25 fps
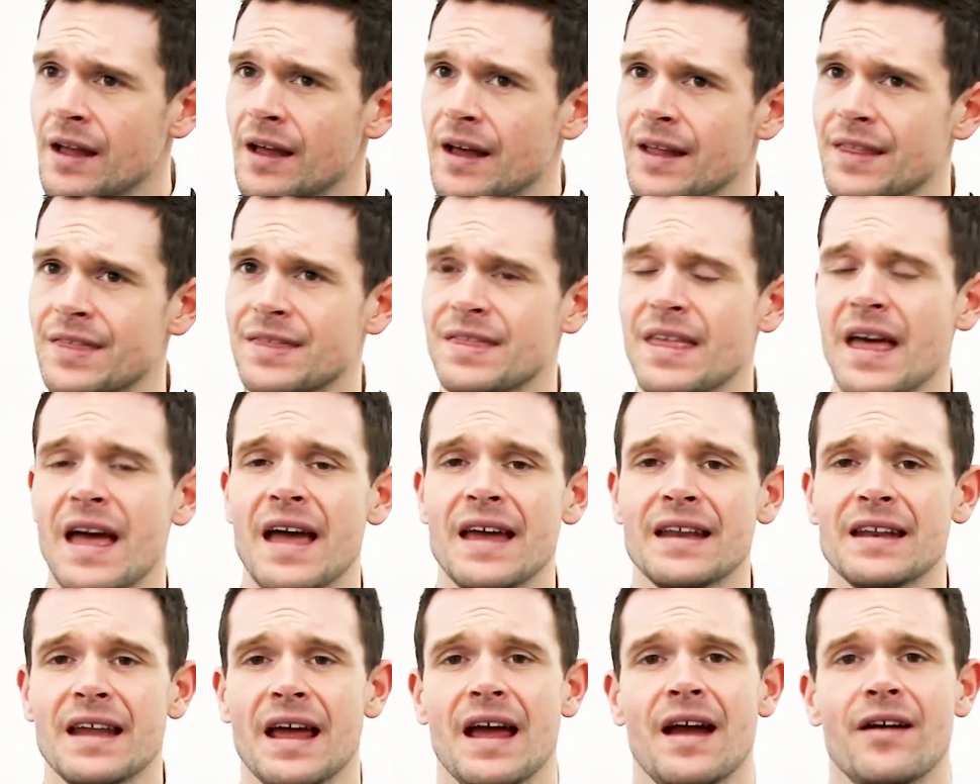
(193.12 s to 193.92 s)
A
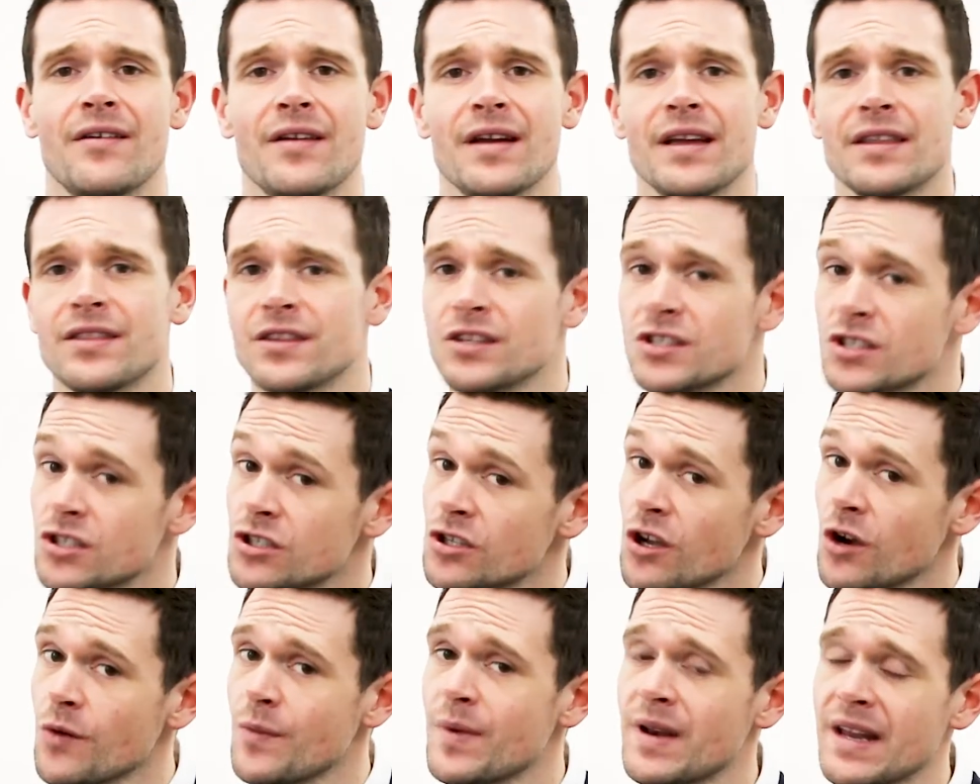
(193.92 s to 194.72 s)
third area, there's
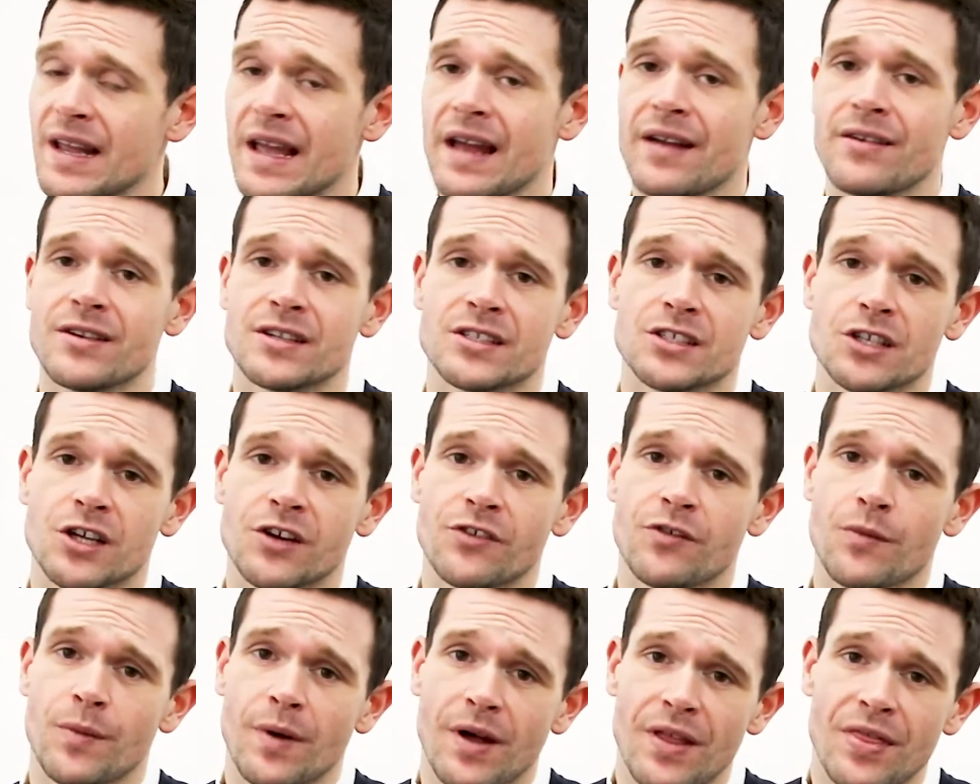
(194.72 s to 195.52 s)
so many areas to
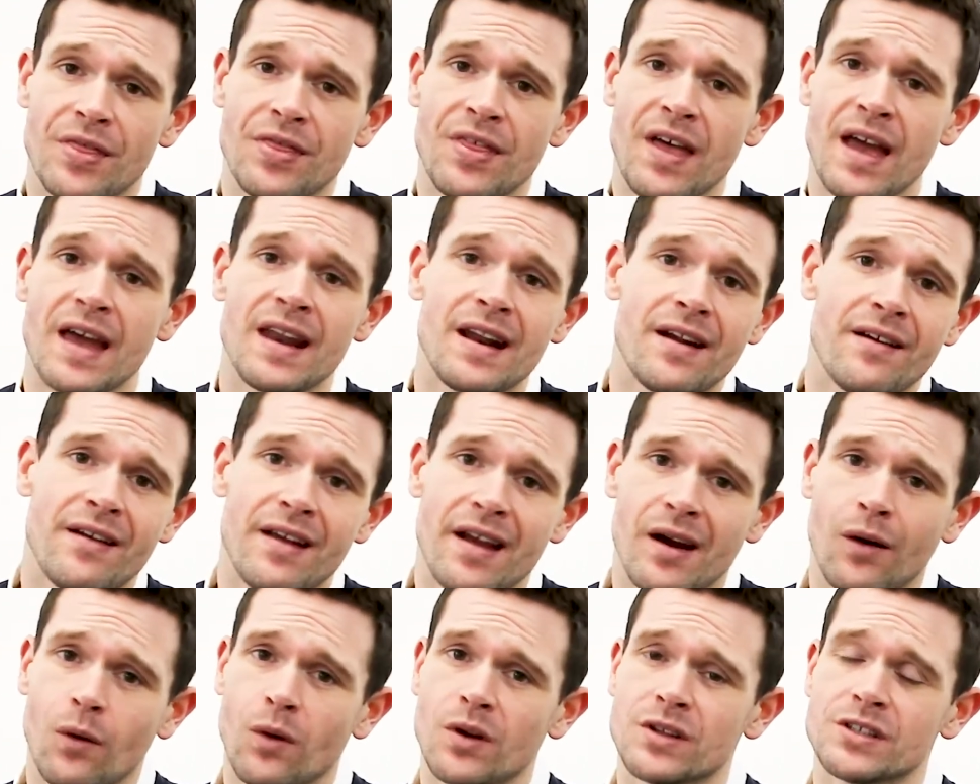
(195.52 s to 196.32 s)
cover, but a third
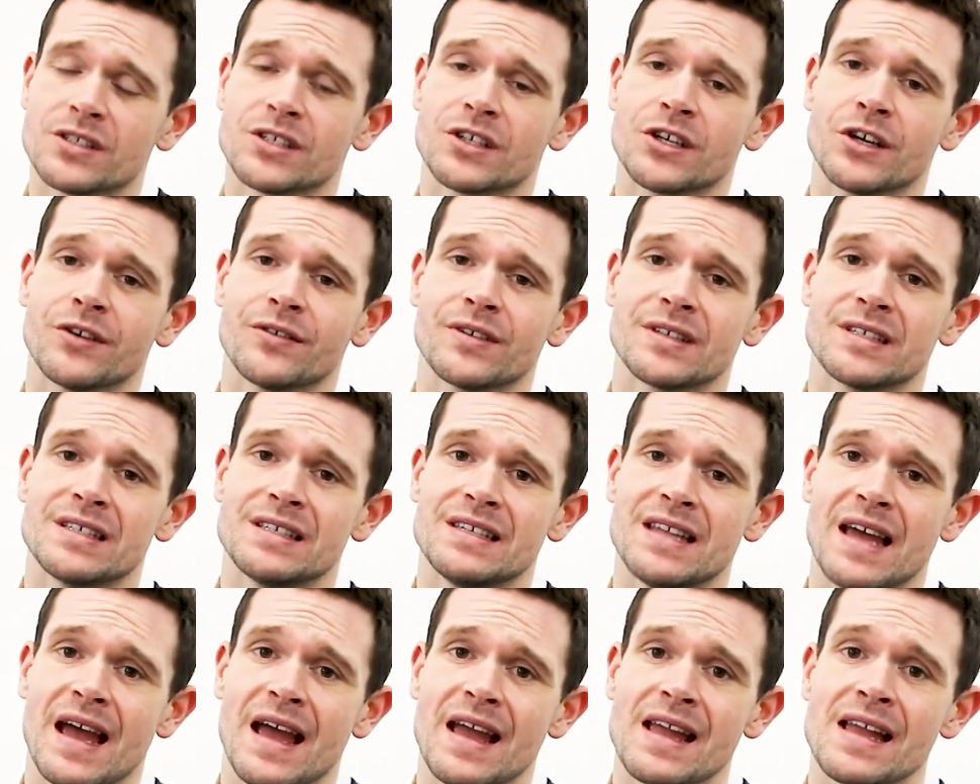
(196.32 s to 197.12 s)
area I want to cover
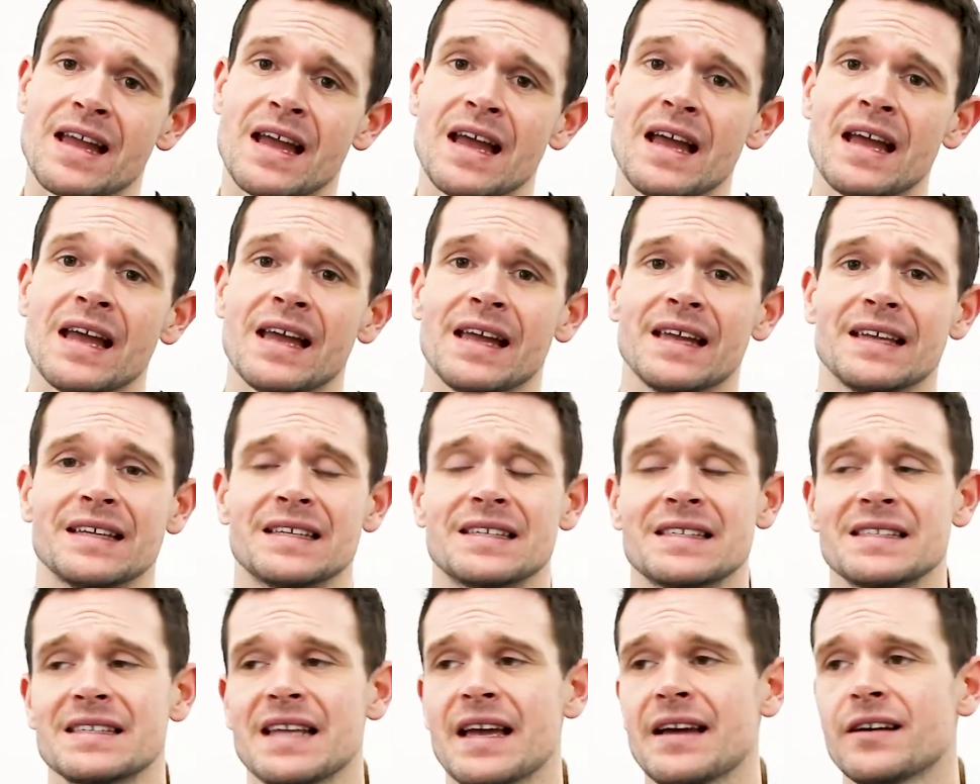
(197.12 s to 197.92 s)
today
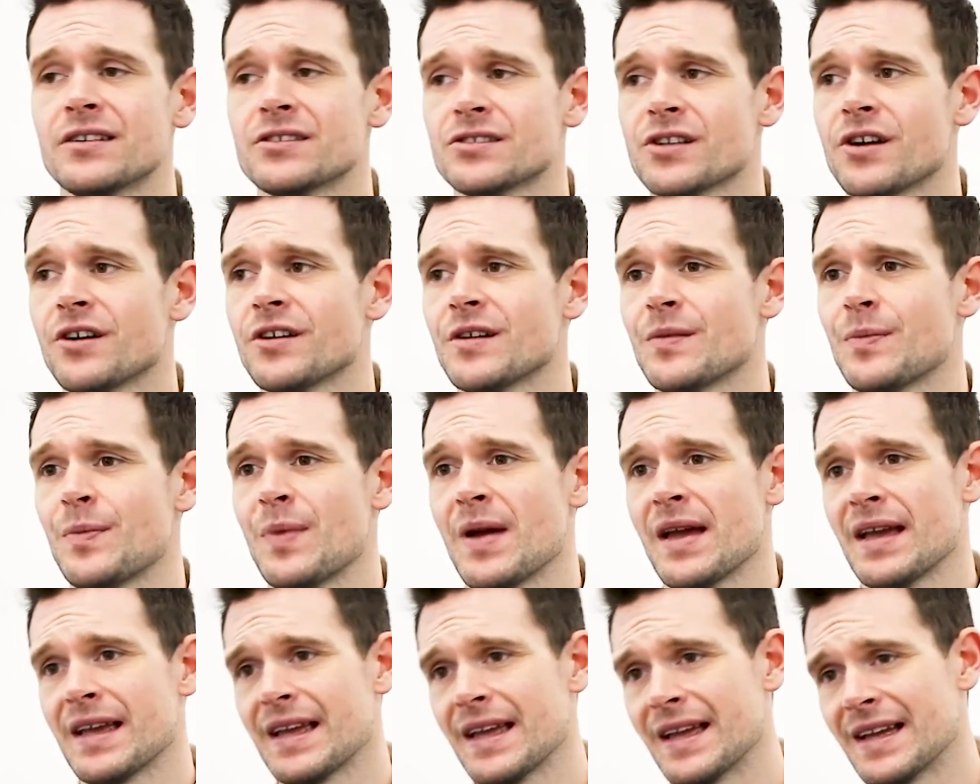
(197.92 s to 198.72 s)
is sales order
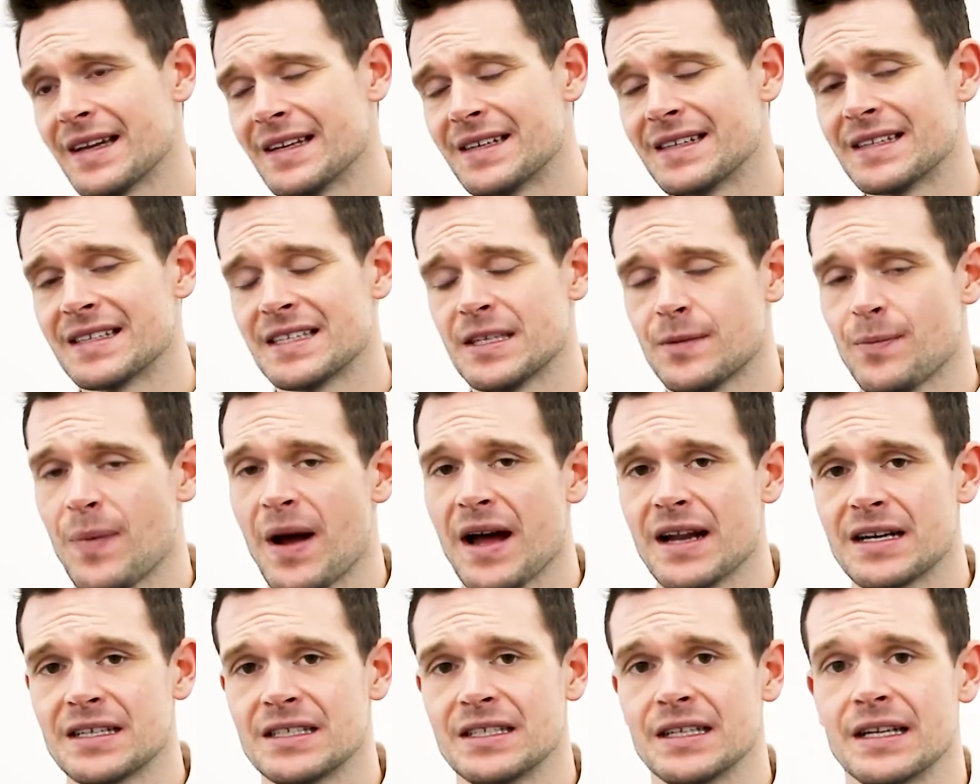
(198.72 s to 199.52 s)
picking and
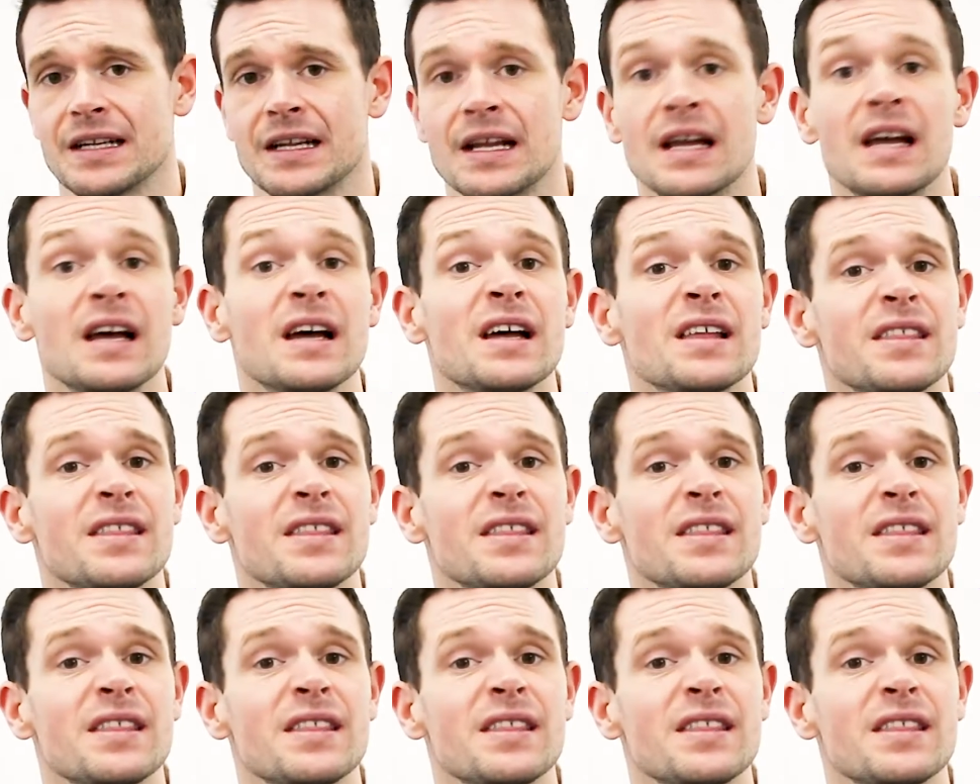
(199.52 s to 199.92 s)
dispatching.